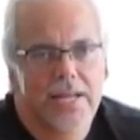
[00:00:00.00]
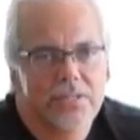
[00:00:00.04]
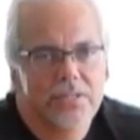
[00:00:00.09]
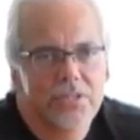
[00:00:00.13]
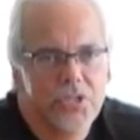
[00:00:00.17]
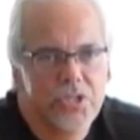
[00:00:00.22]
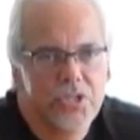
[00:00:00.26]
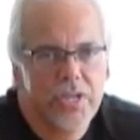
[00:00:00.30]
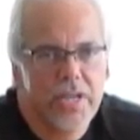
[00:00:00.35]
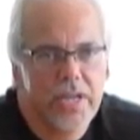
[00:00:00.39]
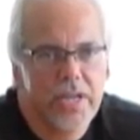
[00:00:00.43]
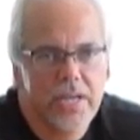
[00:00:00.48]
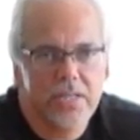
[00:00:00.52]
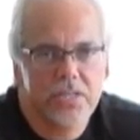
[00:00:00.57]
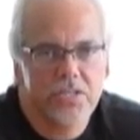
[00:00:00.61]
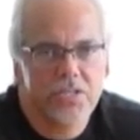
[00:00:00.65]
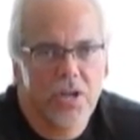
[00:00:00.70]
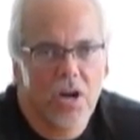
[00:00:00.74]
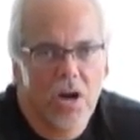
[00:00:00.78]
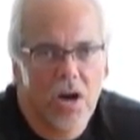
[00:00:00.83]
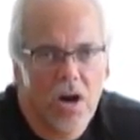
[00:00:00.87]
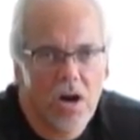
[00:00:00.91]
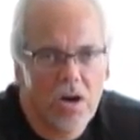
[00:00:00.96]
has
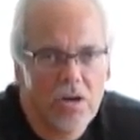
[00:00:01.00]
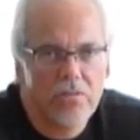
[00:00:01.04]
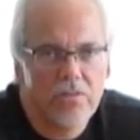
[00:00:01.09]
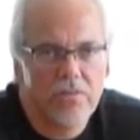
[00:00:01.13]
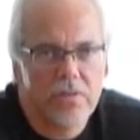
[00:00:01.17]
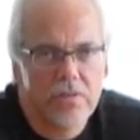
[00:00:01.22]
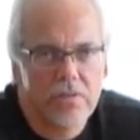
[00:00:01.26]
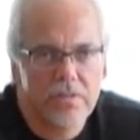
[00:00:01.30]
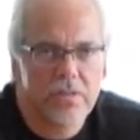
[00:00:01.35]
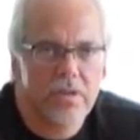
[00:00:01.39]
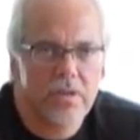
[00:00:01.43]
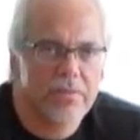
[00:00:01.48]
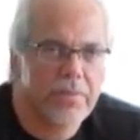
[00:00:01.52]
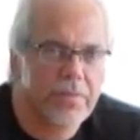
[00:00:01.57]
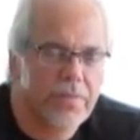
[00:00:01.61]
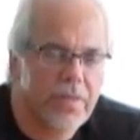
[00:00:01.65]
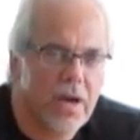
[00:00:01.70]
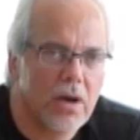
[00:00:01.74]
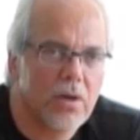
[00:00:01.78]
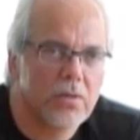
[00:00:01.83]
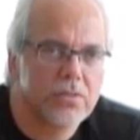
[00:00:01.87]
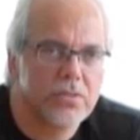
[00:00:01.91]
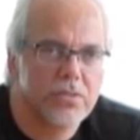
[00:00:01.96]
changed hundreds of
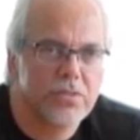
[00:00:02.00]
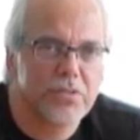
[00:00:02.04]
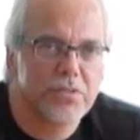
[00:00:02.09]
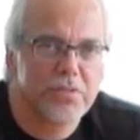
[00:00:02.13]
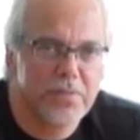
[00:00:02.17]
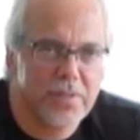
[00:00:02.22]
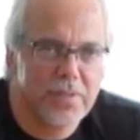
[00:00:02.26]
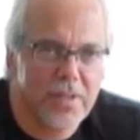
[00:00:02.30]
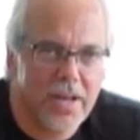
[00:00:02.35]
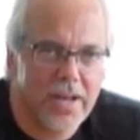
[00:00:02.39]
thousands of